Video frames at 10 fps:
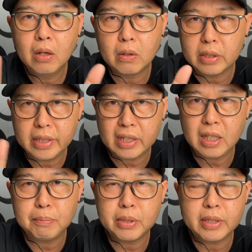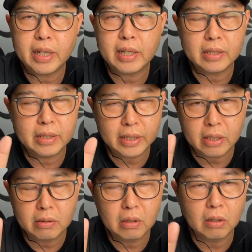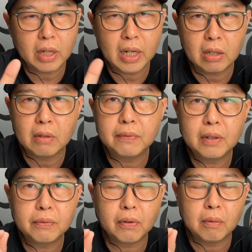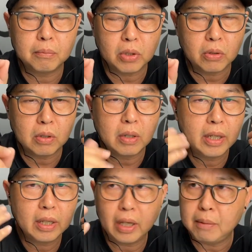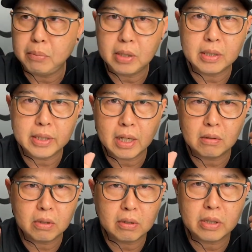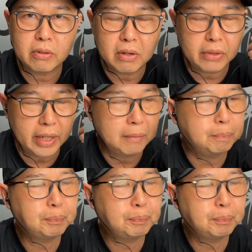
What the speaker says: or 60% seal or cutoff from your ambient sound, your surrounding.